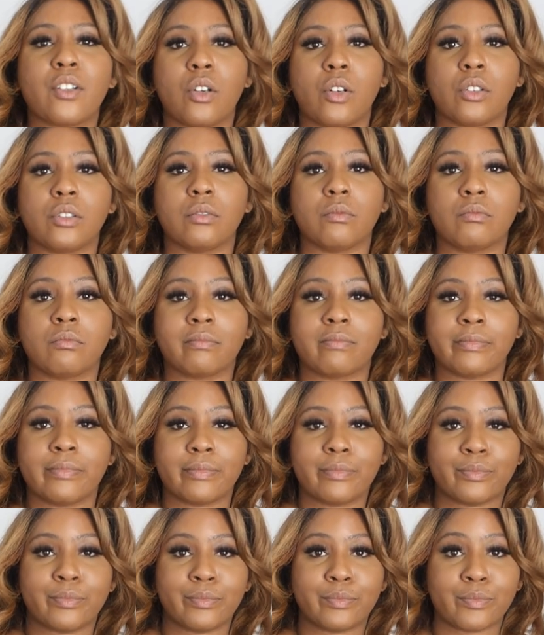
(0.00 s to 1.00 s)
on
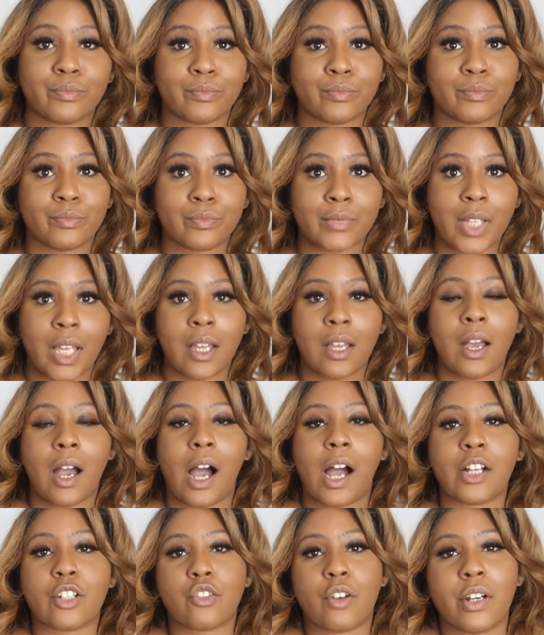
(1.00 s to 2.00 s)

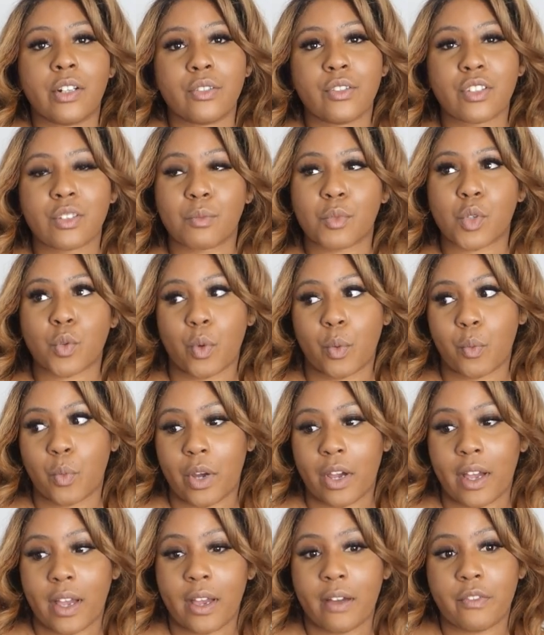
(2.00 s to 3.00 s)
some
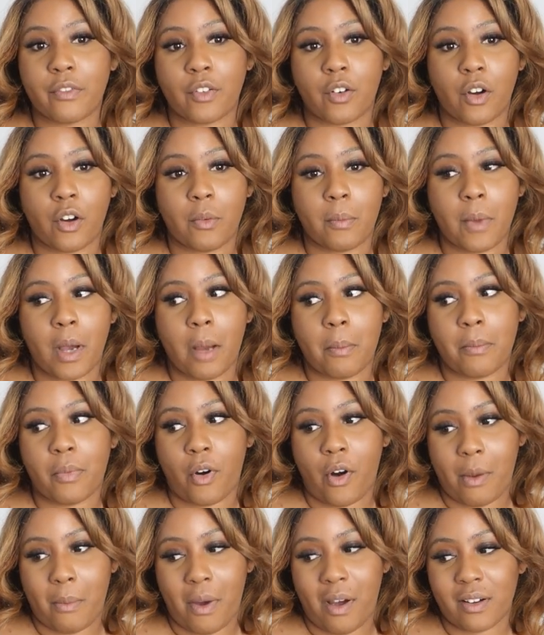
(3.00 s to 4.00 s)
swimwear from
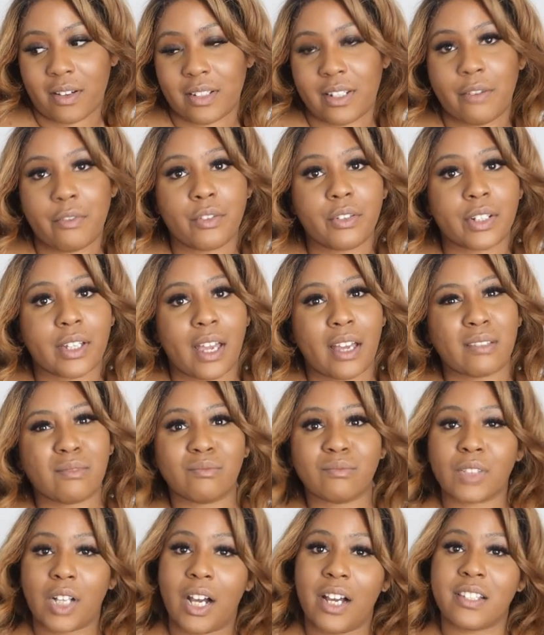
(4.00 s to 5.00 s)
Primark. Never again,
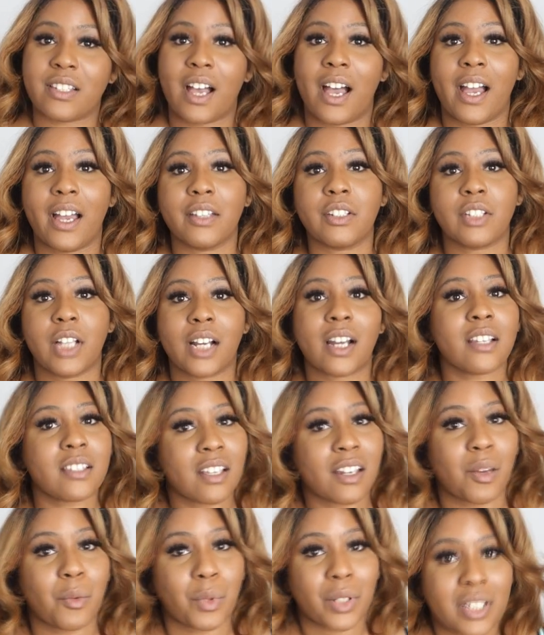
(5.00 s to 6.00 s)
guys. Like I
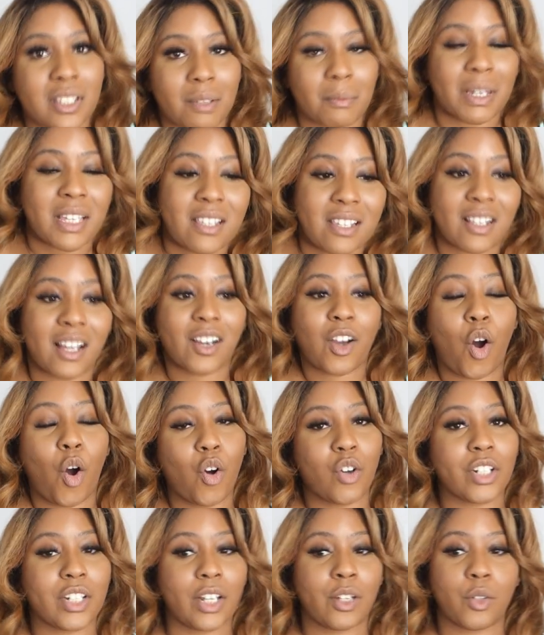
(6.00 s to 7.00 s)
said, I wanted to make this like a
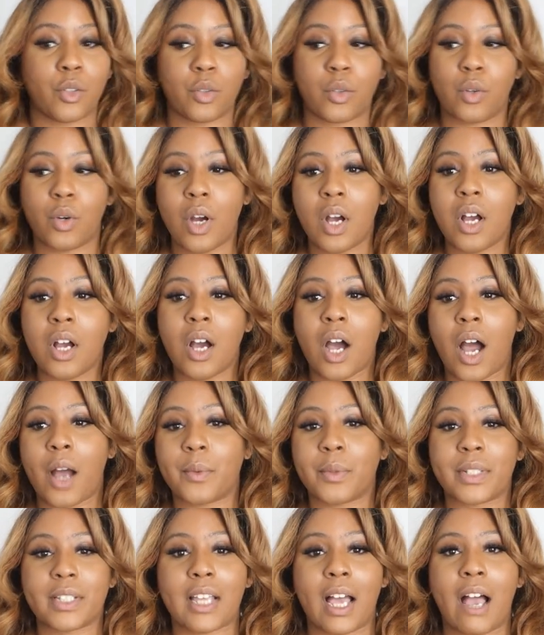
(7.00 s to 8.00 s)
holiday haul. I
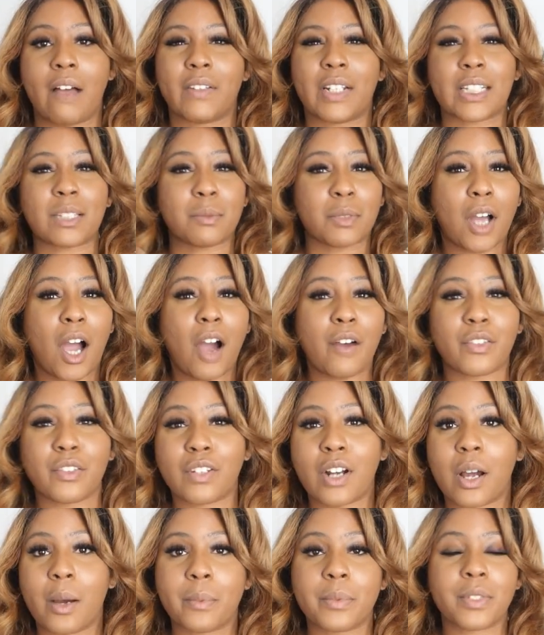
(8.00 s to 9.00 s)
wanted to have like some
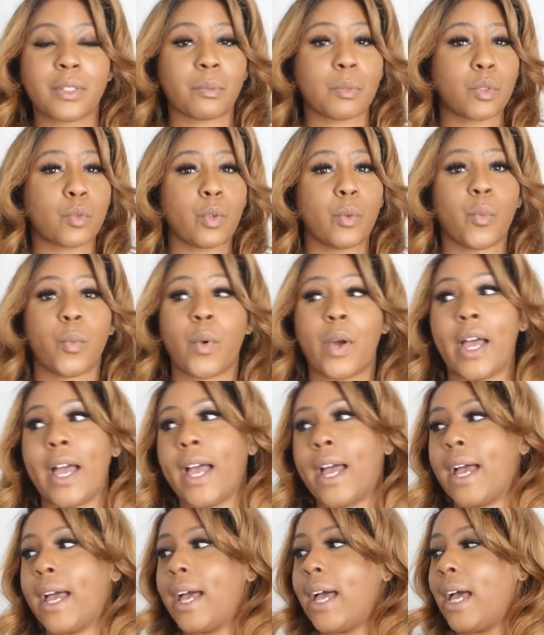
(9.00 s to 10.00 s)
cover-ups, some
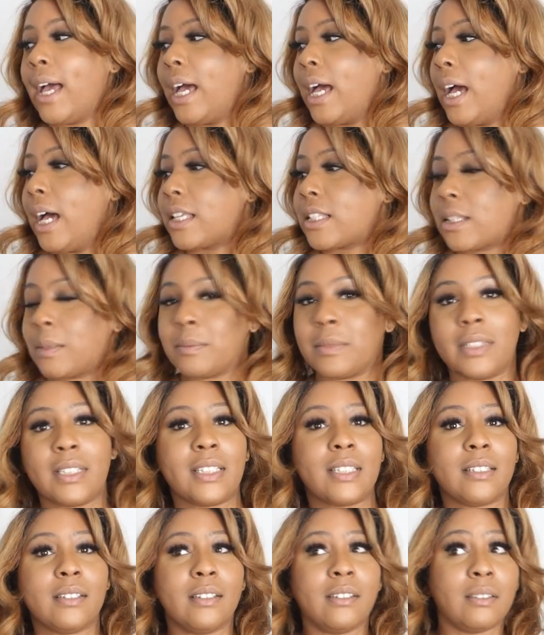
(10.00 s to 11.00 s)
swimwear, some
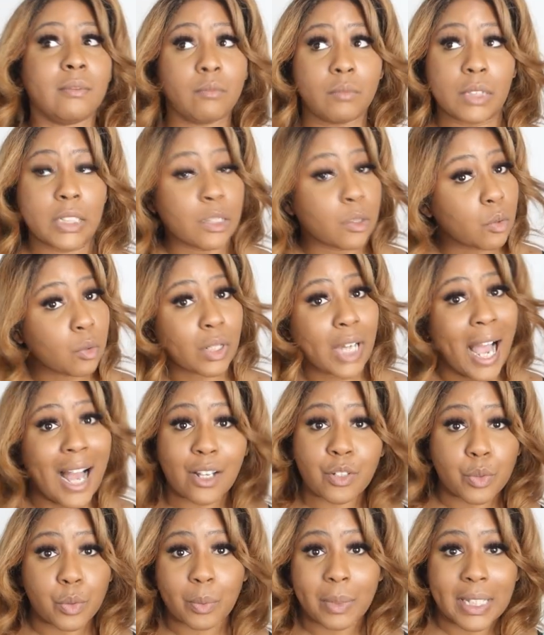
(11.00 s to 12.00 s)
little
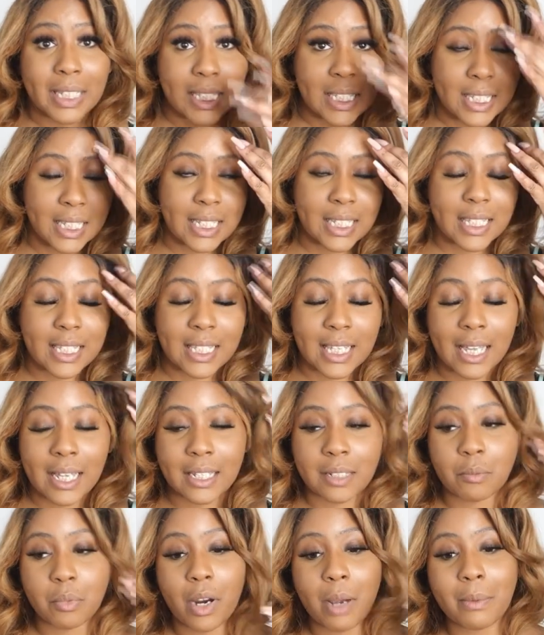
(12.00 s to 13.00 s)
casual pieces,
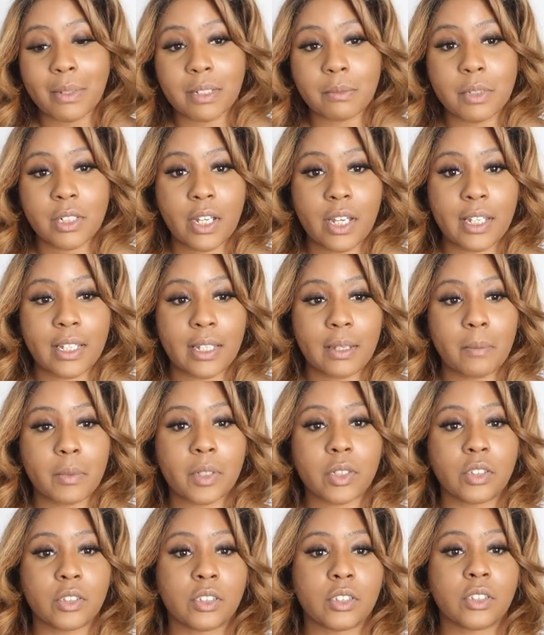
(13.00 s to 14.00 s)
and Primark did me dirty
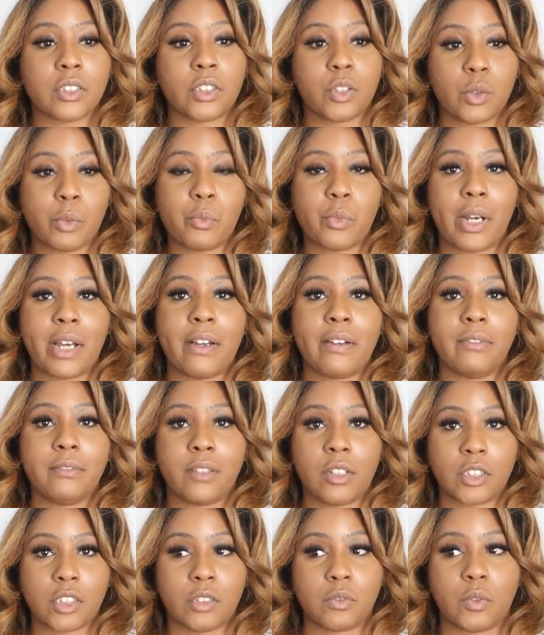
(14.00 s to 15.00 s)
because the swimwear,
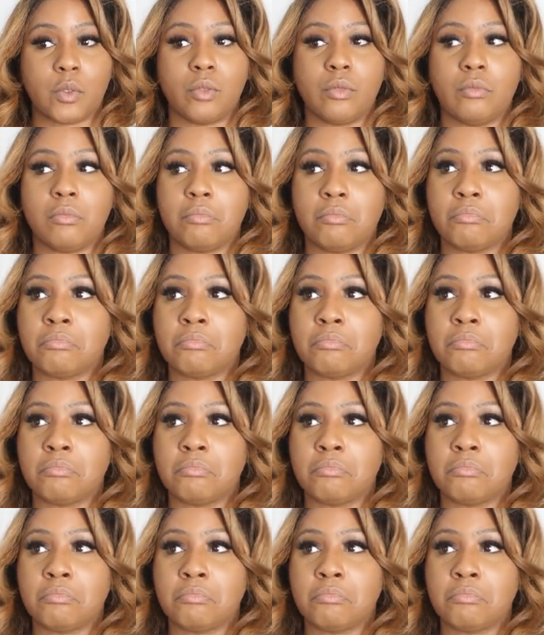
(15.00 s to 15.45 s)
first of all,